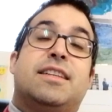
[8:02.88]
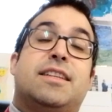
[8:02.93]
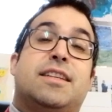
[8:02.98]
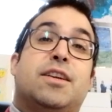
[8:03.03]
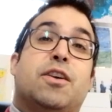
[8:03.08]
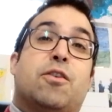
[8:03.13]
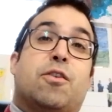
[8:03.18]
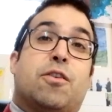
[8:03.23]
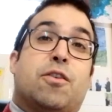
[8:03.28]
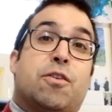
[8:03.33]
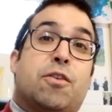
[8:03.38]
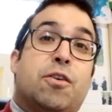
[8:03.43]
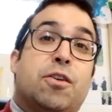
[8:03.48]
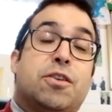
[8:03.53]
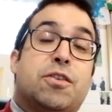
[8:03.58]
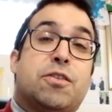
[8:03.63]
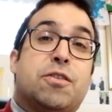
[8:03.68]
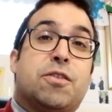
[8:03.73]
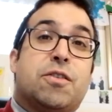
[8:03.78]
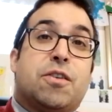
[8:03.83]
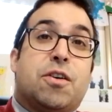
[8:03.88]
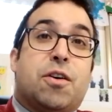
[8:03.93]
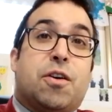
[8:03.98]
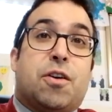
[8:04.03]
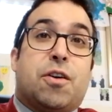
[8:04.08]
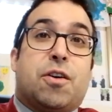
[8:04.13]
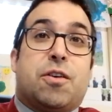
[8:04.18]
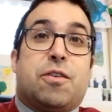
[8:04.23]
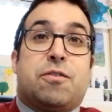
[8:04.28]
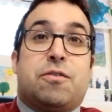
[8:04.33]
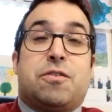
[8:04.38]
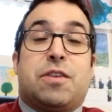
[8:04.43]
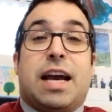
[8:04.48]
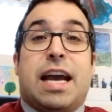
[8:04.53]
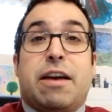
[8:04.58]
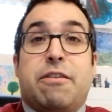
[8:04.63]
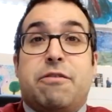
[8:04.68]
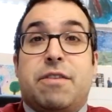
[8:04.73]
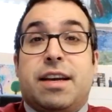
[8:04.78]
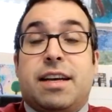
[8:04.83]
or not of
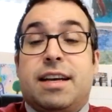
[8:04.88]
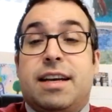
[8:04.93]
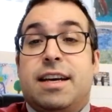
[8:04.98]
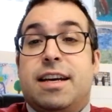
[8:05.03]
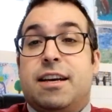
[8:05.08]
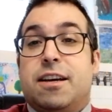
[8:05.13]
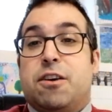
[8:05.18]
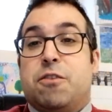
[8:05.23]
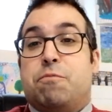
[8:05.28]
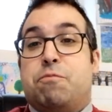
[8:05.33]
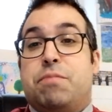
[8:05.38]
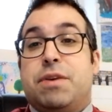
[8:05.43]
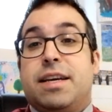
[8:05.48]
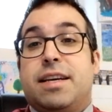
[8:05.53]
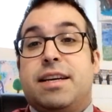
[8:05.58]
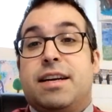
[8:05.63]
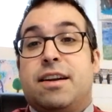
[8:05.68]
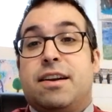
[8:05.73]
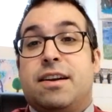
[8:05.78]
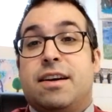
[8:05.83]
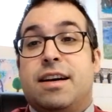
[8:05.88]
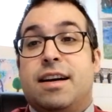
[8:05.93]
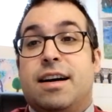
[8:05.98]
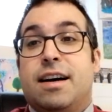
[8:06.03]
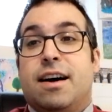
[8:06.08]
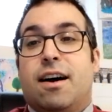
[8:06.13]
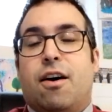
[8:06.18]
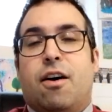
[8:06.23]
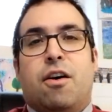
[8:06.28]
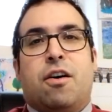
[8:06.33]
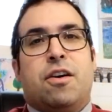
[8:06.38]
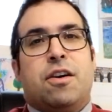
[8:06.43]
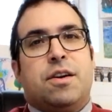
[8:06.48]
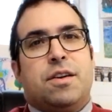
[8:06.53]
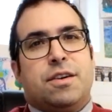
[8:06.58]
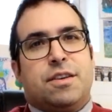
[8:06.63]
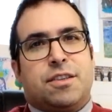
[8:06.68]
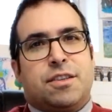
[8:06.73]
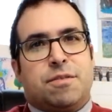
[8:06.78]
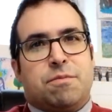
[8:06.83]
having a bigger or
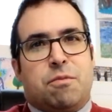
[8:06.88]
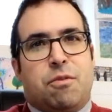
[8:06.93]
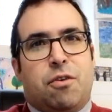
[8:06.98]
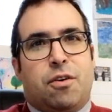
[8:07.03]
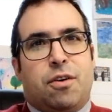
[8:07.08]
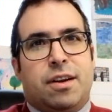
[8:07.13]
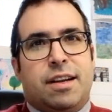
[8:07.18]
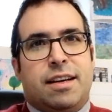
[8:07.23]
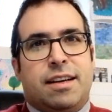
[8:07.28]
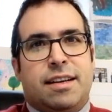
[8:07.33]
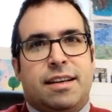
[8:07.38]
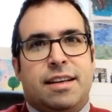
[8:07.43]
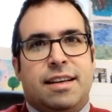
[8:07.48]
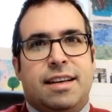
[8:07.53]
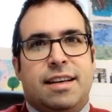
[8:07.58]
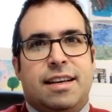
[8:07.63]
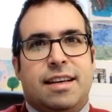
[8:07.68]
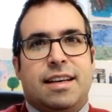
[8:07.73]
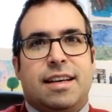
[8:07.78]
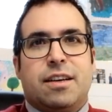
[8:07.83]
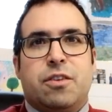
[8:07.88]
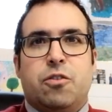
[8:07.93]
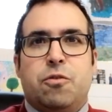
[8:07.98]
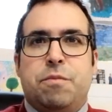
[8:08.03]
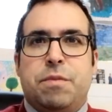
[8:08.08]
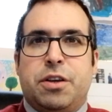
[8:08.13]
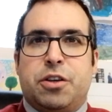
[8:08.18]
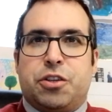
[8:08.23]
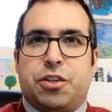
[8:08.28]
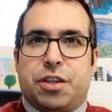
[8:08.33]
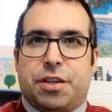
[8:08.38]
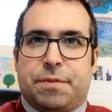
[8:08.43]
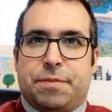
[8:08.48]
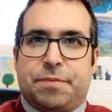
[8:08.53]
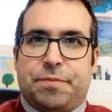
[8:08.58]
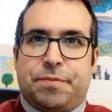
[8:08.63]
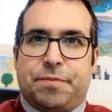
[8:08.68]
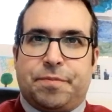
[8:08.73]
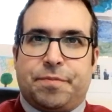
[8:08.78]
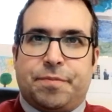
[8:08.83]
a smaller Commission.
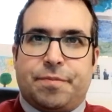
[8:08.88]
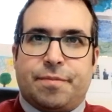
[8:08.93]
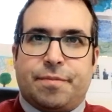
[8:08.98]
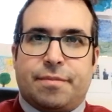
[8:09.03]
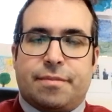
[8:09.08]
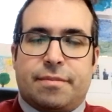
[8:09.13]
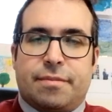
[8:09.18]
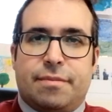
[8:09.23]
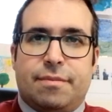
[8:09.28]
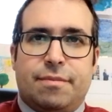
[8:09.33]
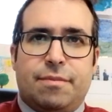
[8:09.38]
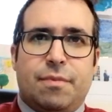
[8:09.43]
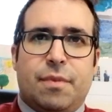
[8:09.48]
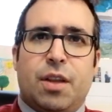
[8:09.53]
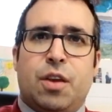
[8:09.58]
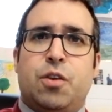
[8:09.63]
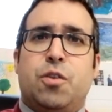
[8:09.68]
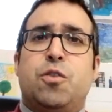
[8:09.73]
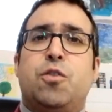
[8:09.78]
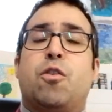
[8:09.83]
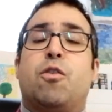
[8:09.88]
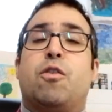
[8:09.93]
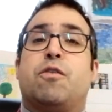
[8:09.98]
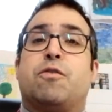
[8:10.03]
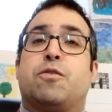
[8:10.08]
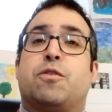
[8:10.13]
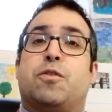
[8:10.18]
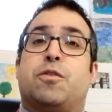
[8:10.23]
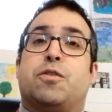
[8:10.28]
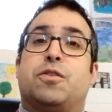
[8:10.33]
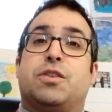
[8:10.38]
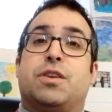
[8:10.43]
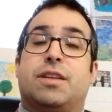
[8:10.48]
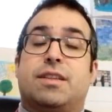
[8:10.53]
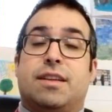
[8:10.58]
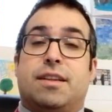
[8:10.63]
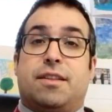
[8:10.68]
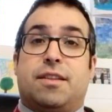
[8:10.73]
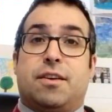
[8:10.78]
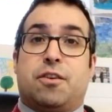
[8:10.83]
You know, of course,
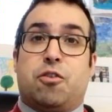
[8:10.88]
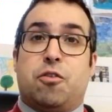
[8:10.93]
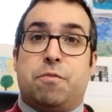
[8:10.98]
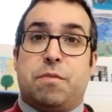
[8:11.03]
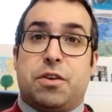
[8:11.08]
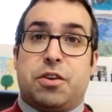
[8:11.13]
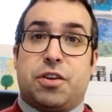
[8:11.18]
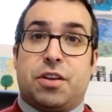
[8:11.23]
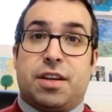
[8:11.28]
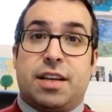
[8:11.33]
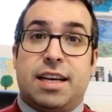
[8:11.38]
that the Commission